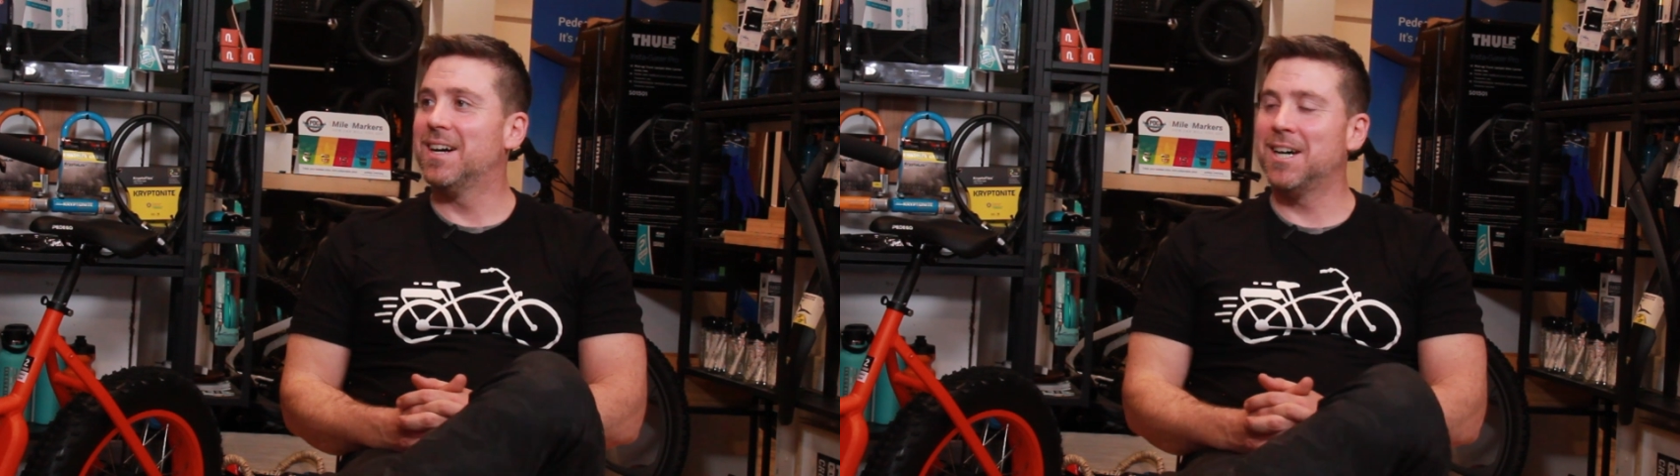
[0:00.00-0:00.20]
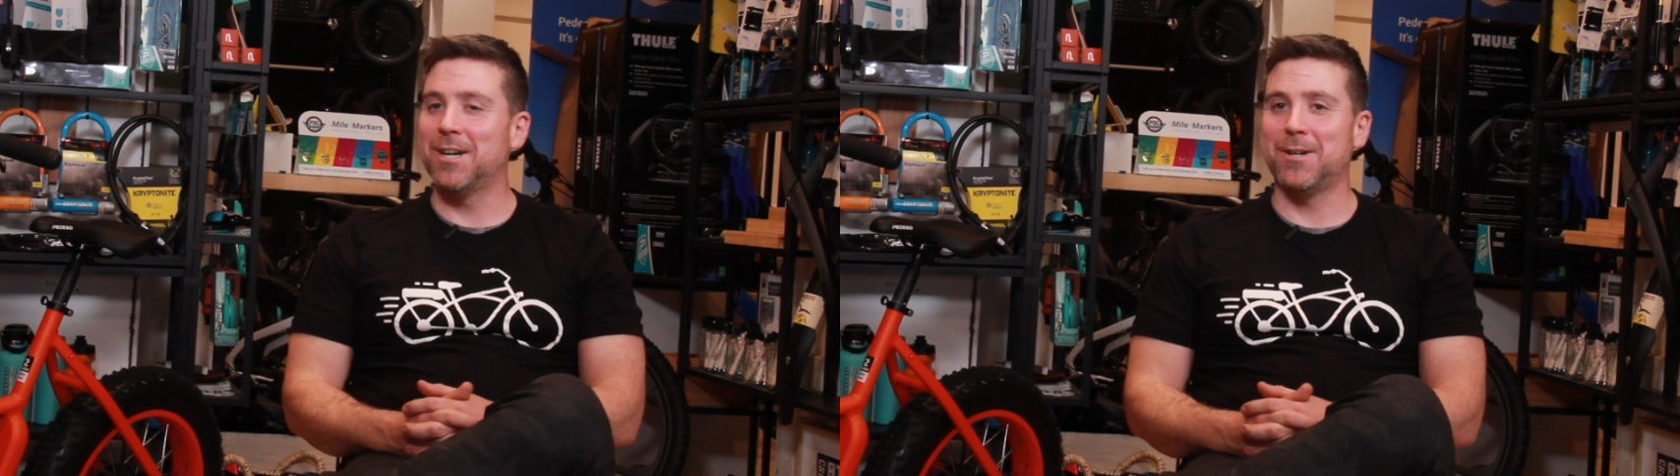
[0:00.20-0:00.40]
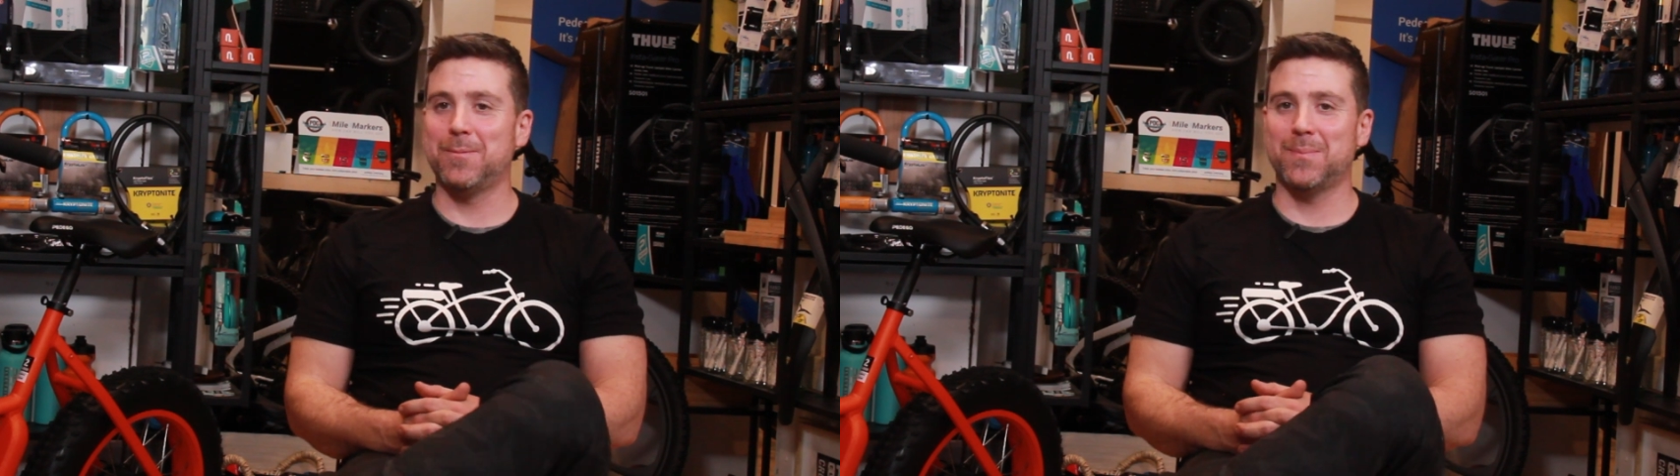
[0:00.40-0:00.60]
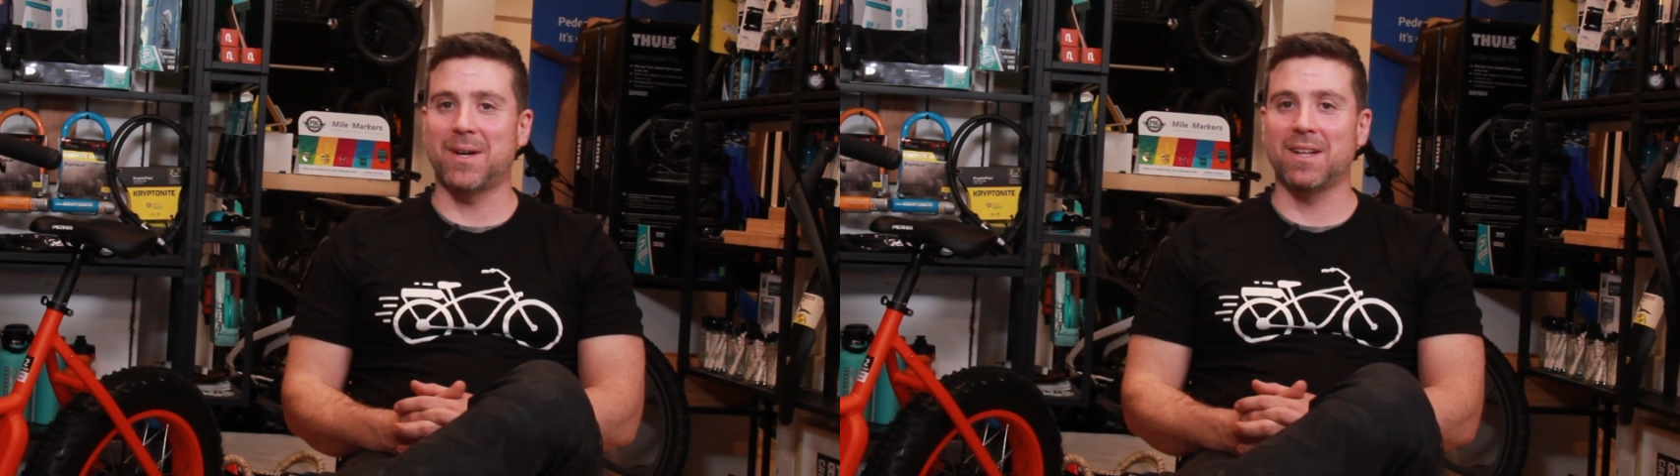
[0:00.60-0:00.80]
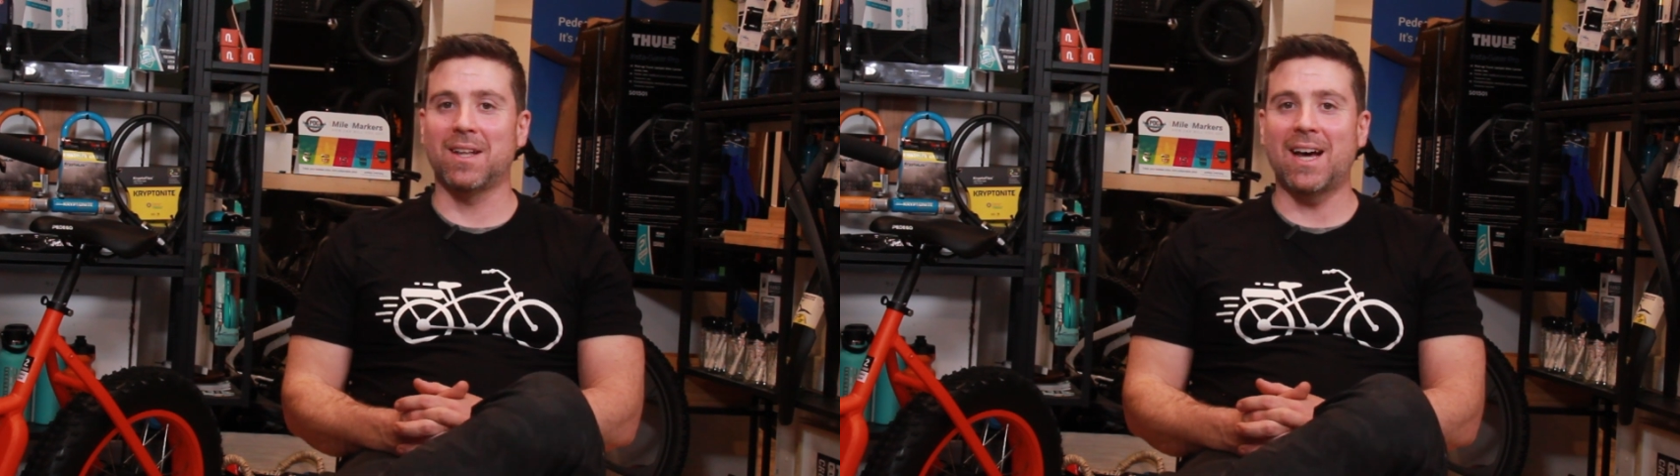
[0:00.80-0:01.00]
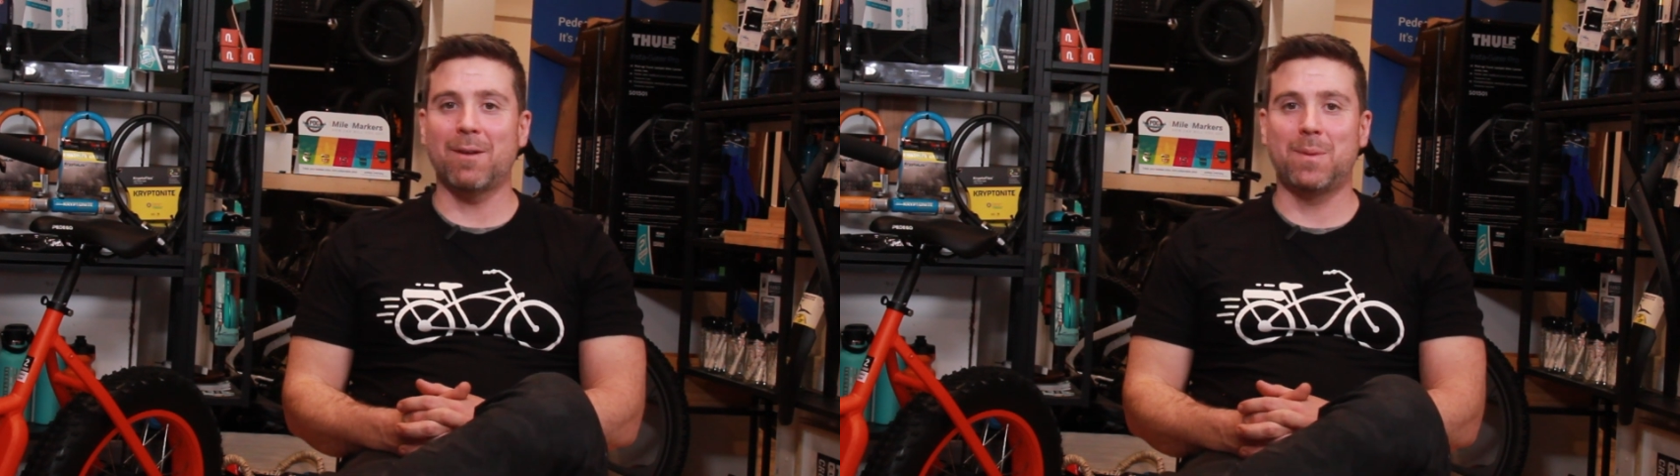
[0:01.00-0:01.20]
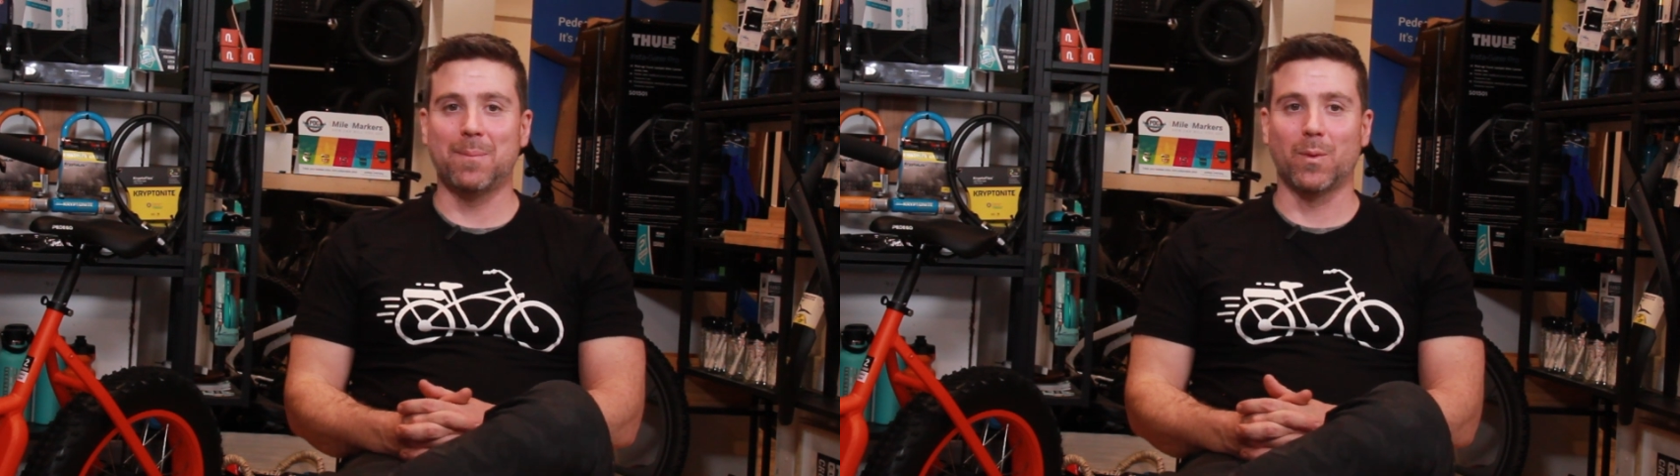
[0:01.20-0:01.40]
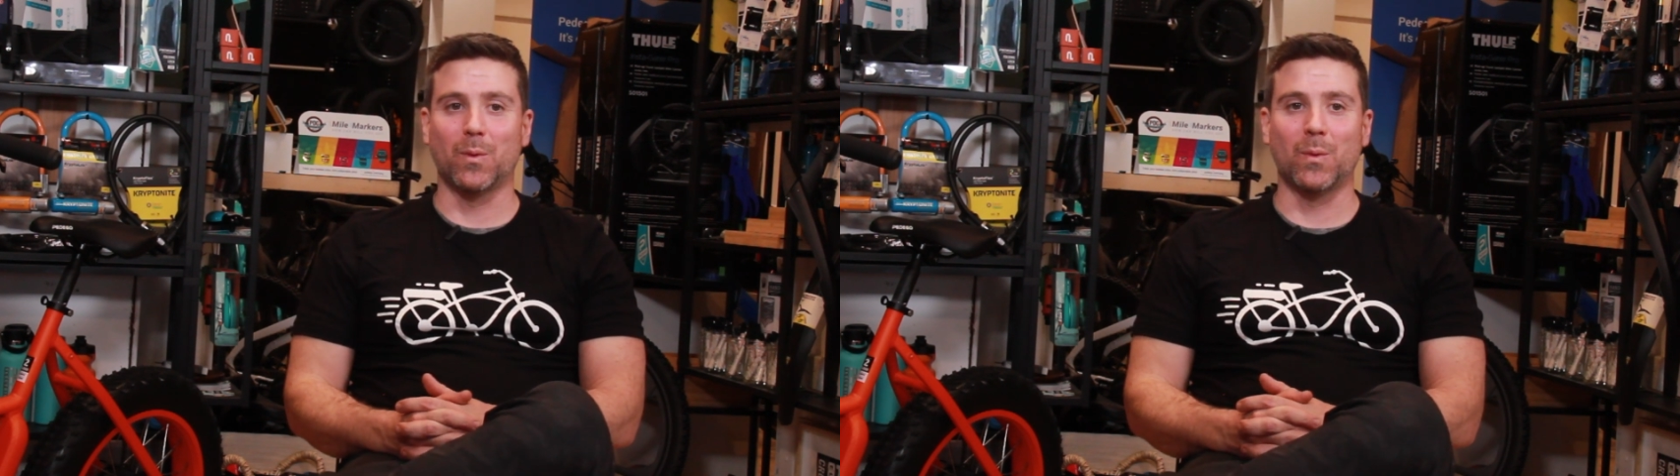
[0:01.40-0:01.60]
A lot of
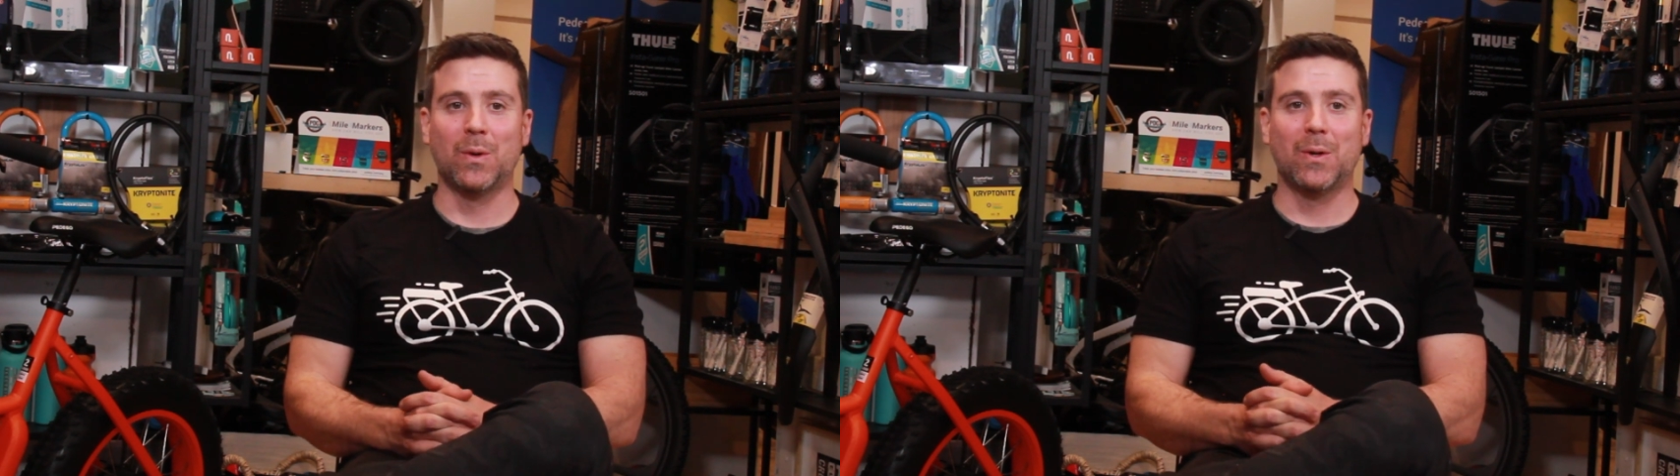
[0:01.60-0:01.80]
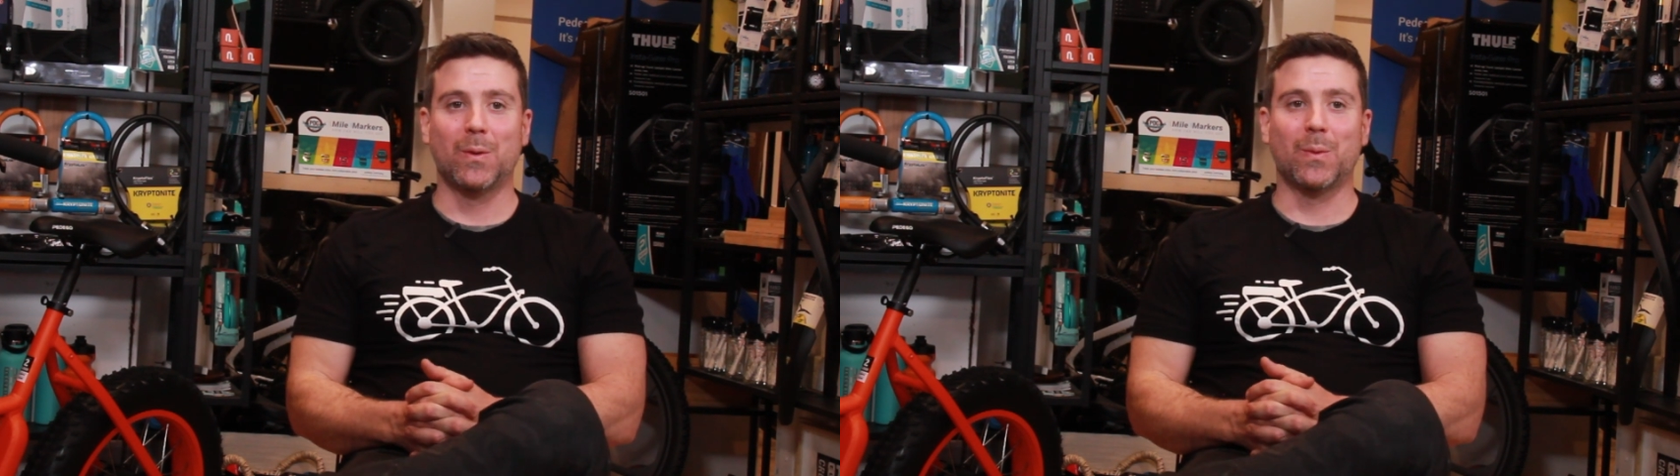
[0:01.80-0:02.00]
people,